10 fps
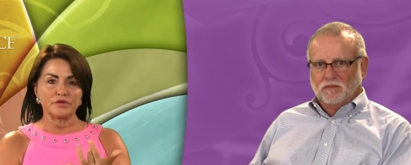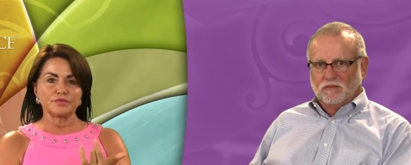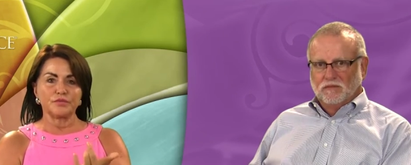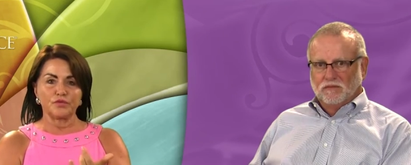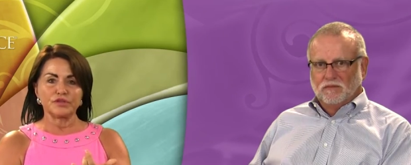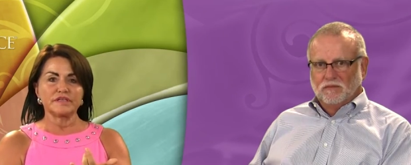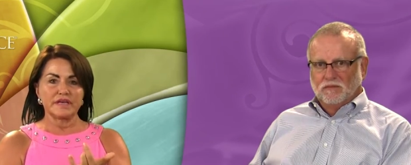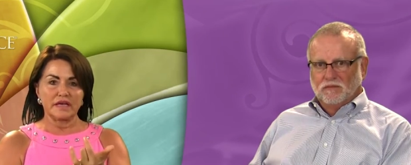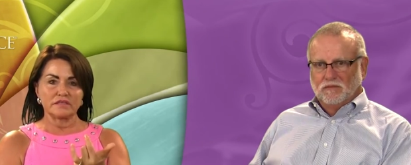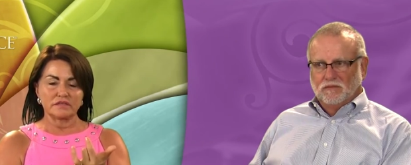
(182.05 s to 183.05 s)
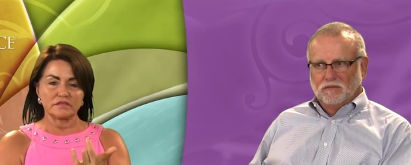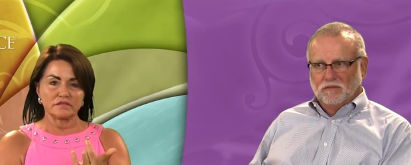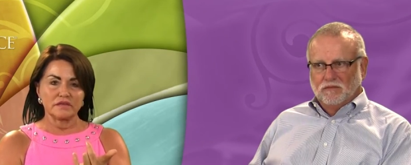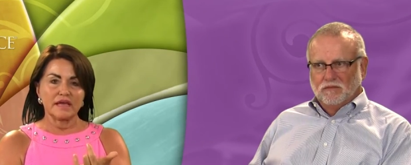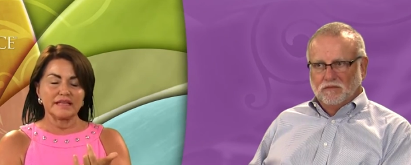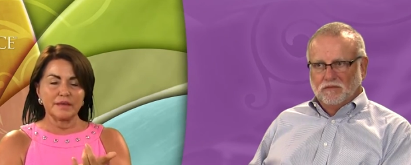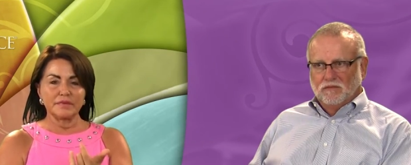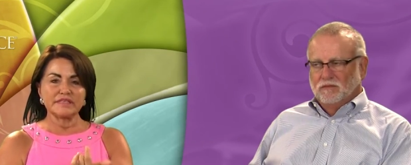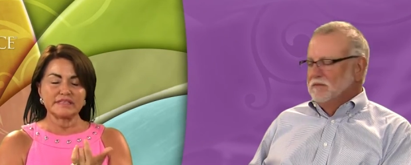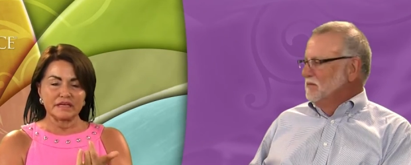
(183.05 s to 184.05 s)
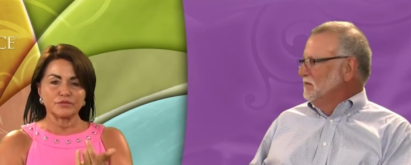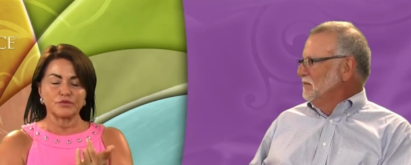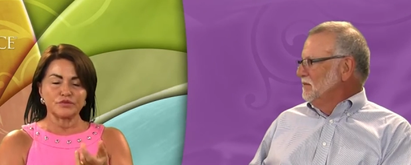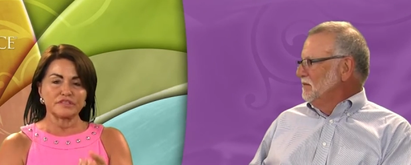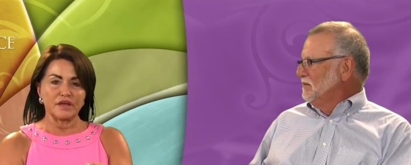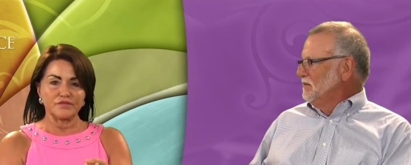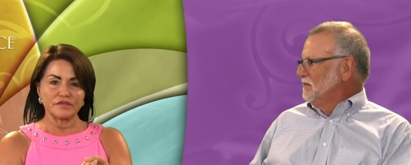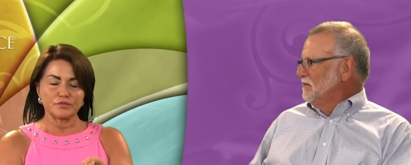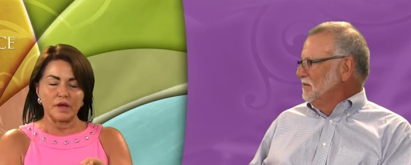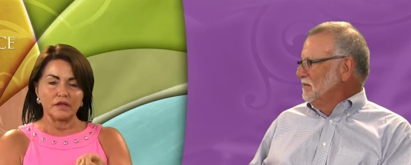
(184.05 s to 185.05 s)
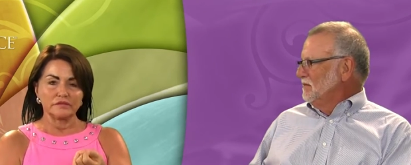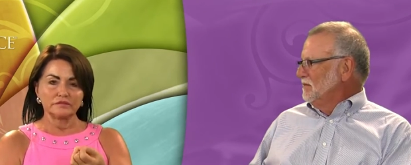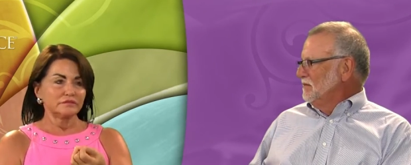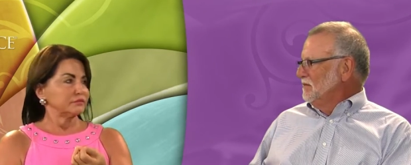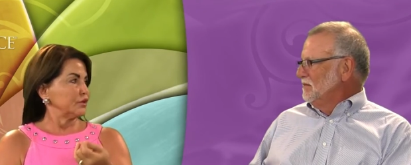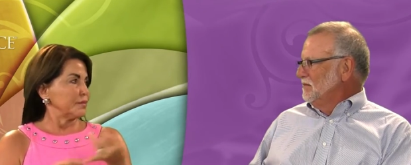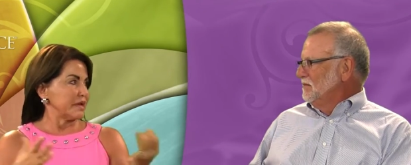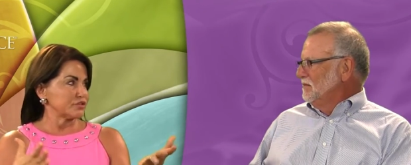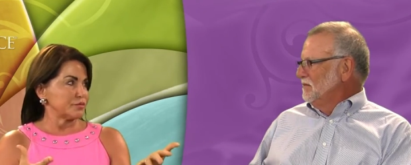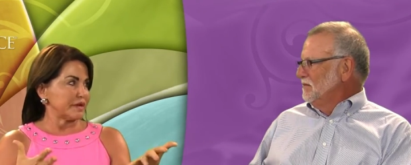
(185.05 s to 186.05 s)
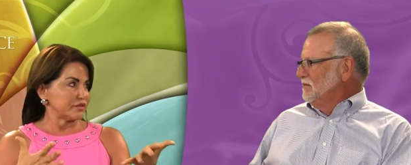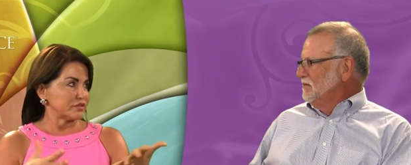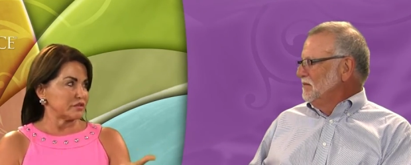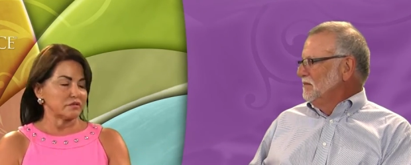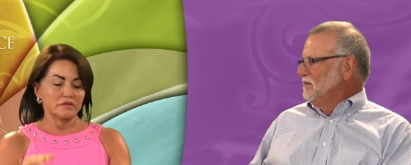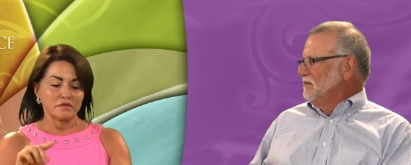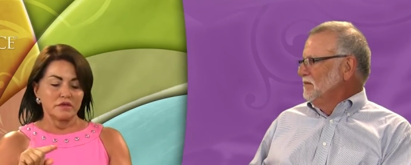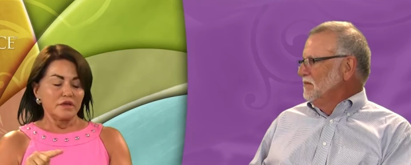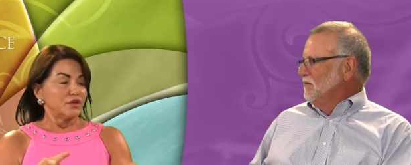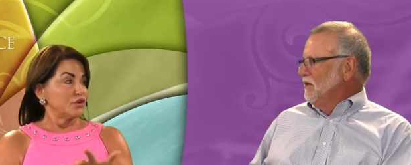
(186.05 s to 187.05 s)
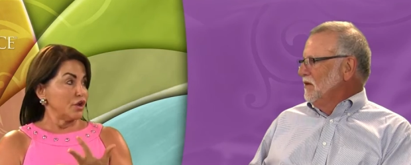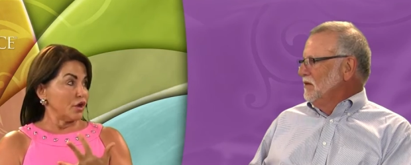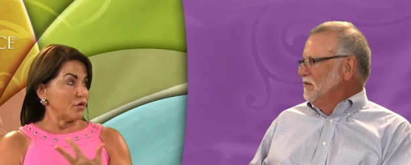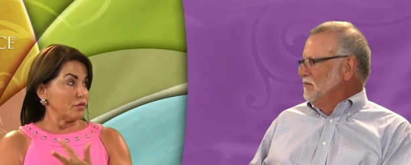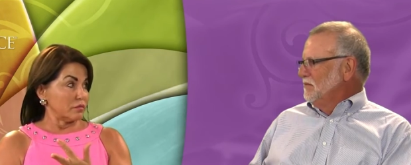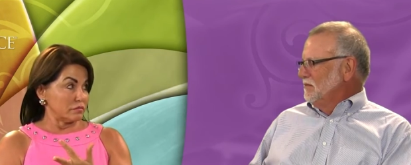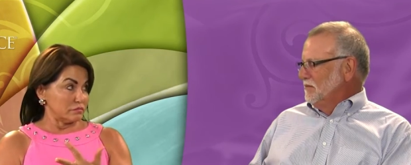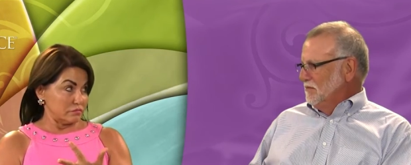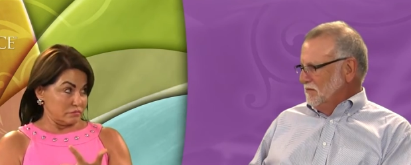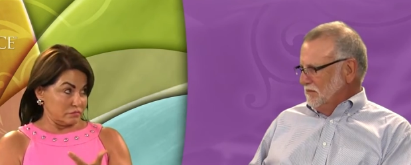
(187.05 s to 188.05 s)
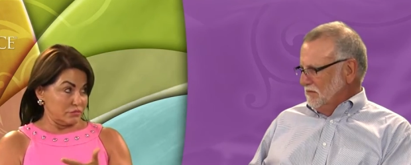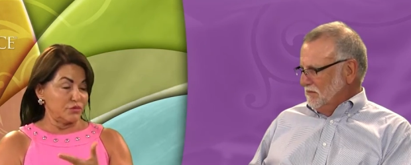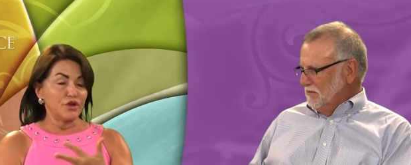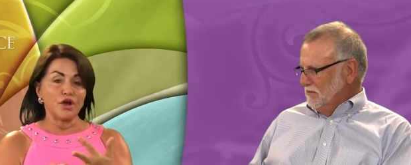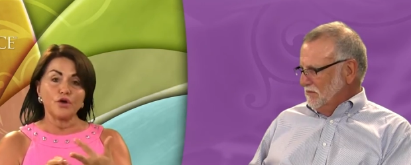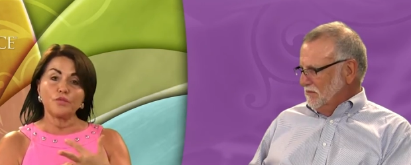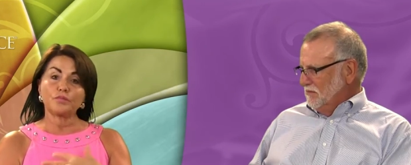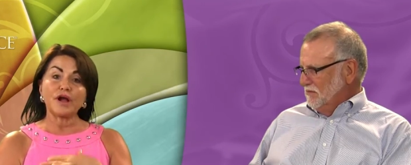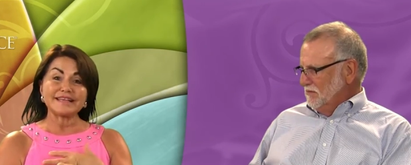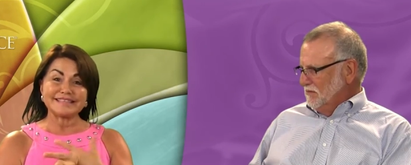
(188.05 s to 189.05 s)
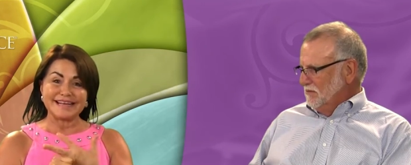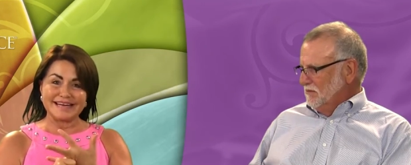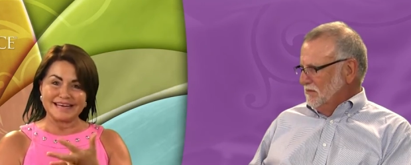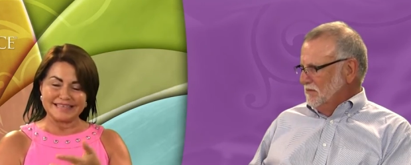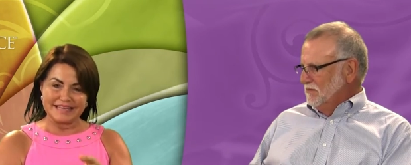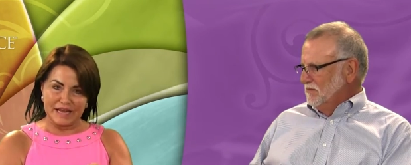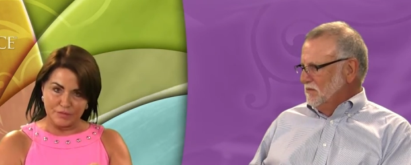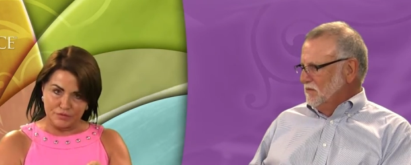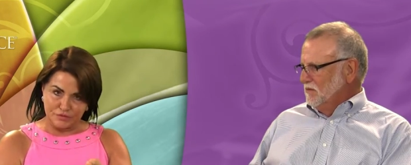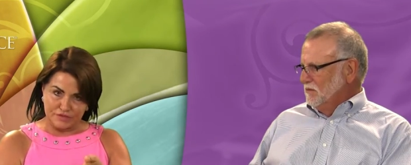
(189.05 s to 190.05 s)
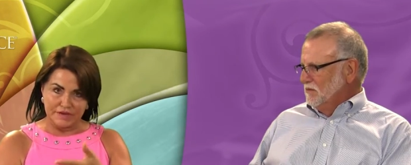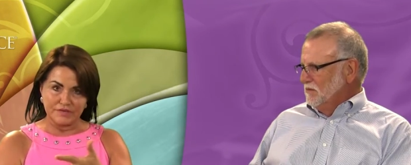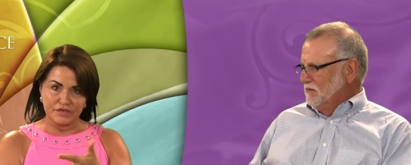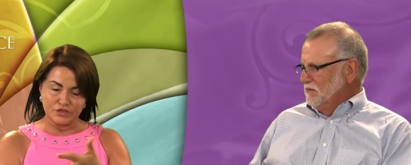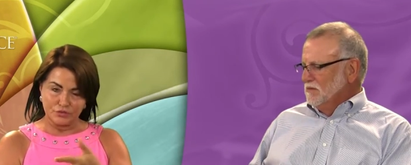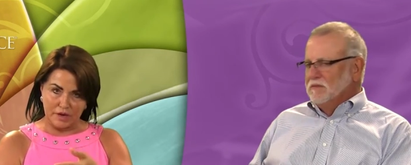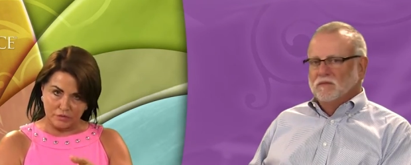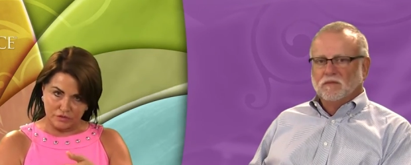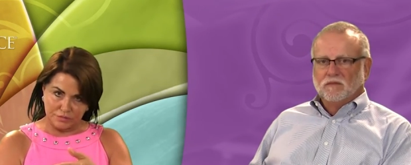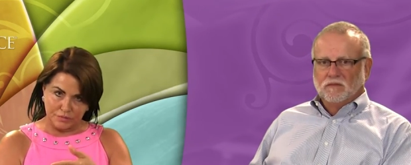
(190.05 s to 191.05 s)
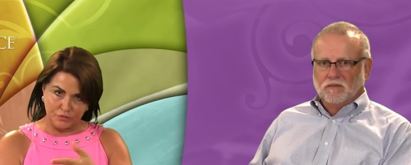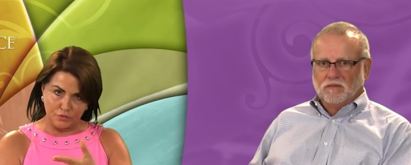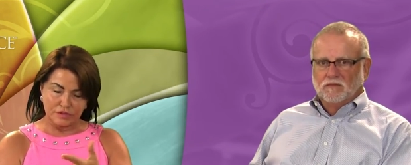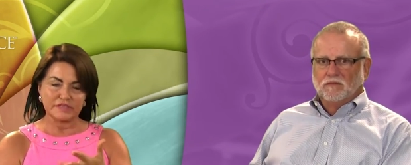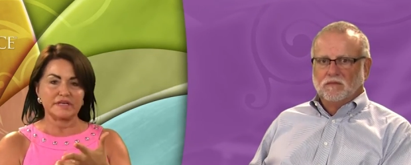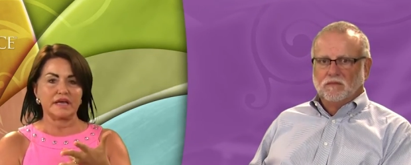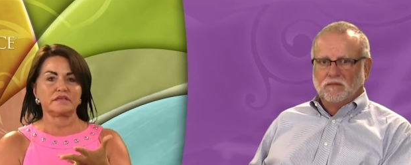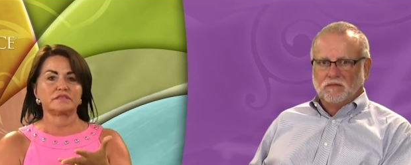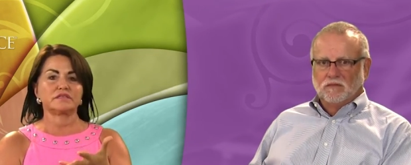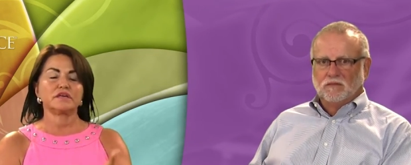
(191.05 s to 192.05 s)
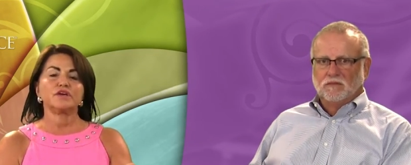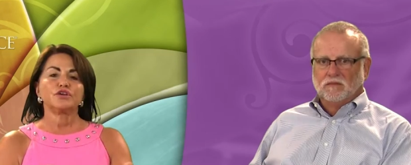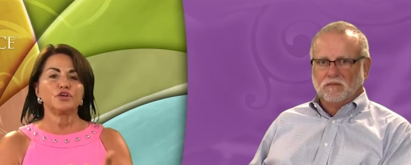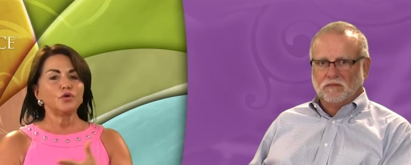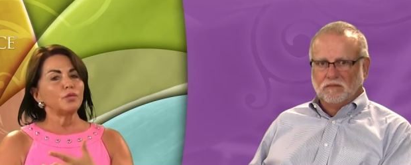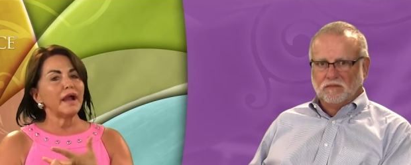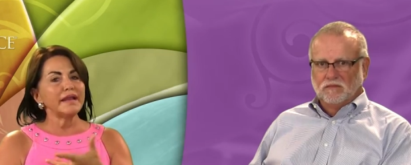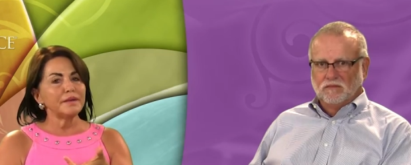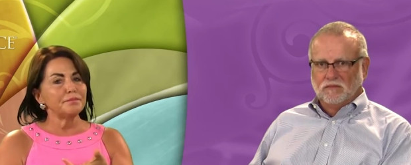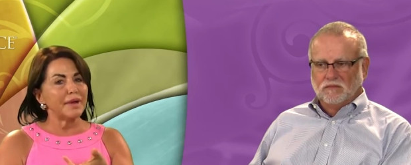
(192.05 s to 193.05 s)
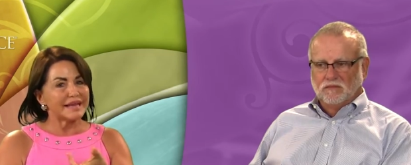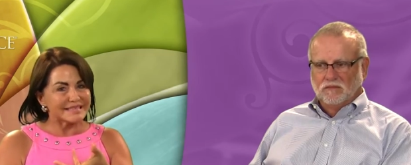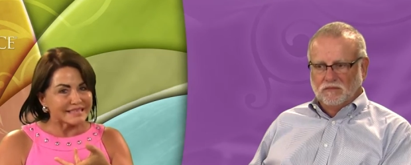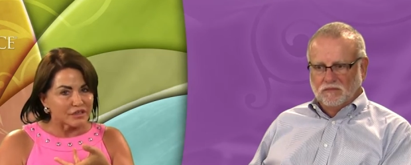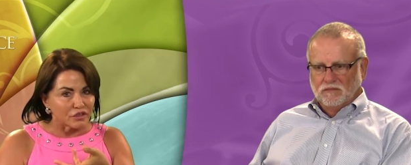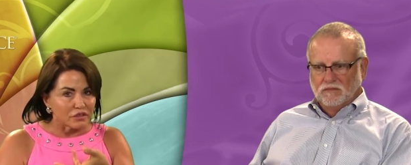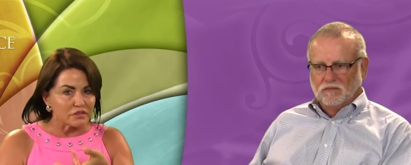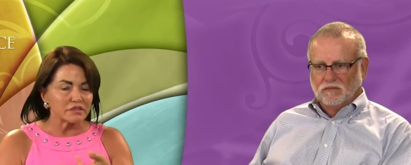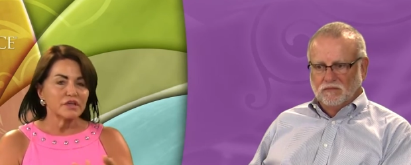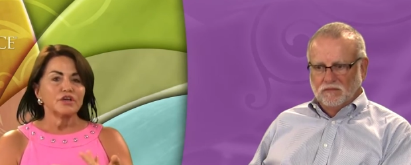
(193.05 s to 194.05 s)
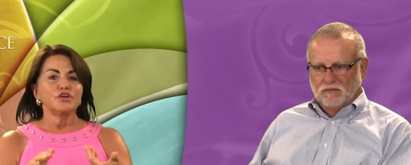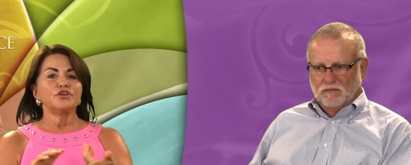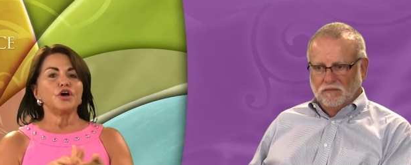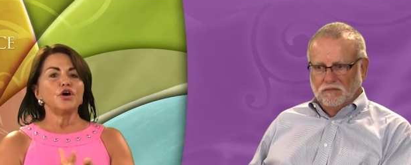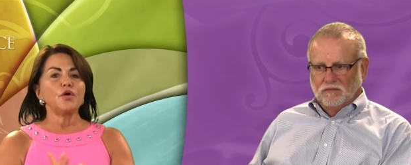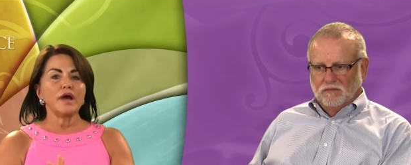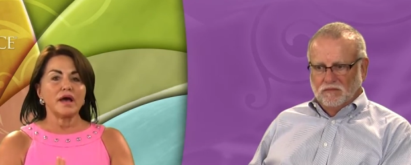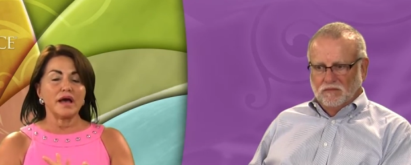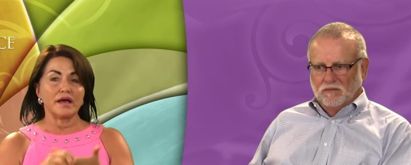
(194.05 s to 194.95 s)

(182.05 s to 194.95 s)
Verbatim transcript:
Speaker 1: hours before the test, and that means sex with yourself as well. No masturbation. No, no prostate exams for seventy-two hours before the test. No riding bicycles. No,